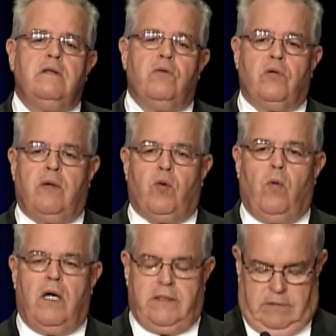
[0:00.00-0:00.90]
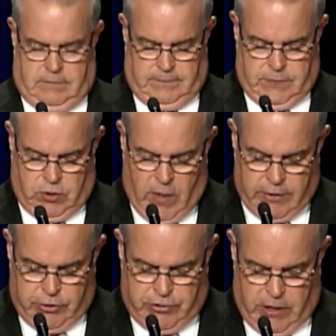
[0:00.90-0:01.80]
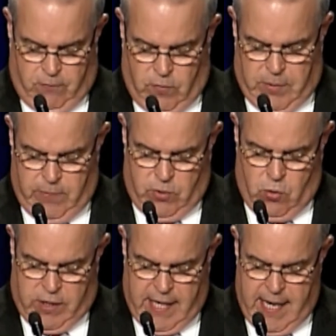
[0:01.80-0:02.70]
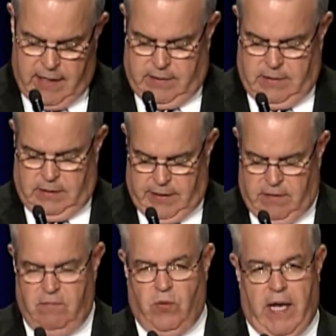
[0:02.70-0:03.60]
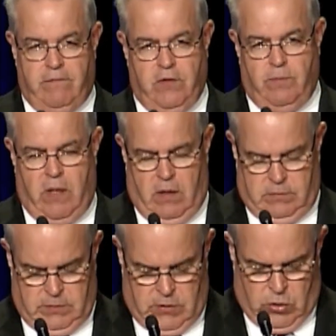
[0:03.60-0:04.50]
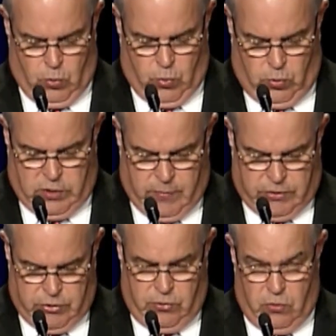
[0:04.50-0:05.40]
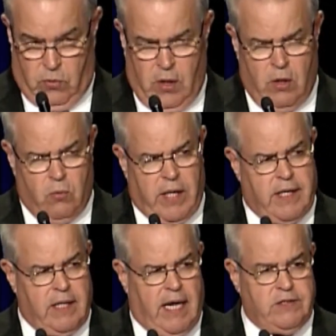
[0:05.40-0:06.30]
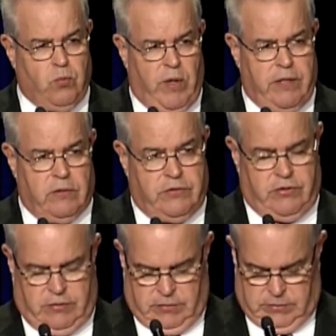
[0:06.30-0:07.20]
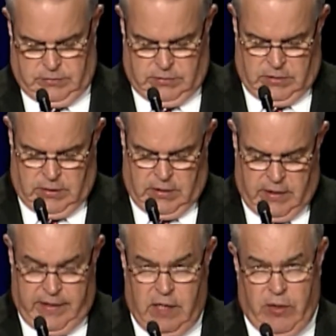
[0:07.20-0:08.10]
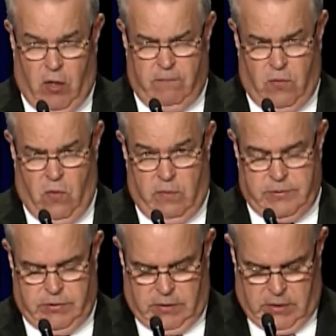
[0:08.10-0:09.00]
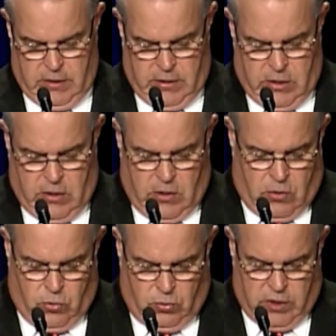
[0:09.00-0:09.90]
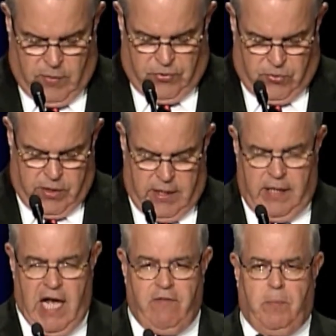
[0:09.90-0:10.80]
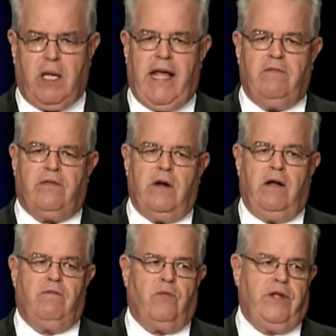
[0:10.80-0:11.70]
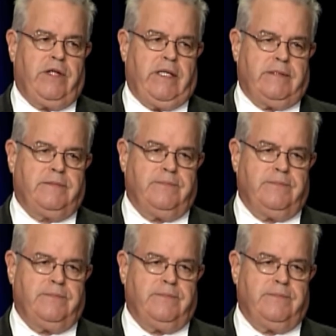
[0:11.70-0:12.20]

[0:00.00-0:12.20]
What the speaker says: Rule number 1, surround yourself with people who can't live without football. Rule number 2, recognize winners. They come in all forms. Rule number 3, have a plan for everything.